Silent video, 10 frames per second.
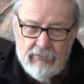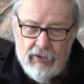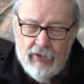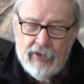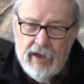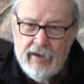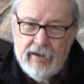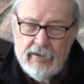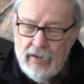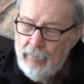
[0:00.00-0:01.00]
you know, cutting
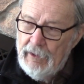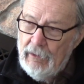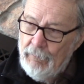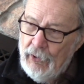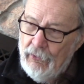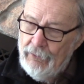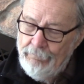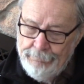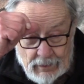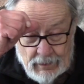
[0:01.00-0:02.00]
a little bit of bone.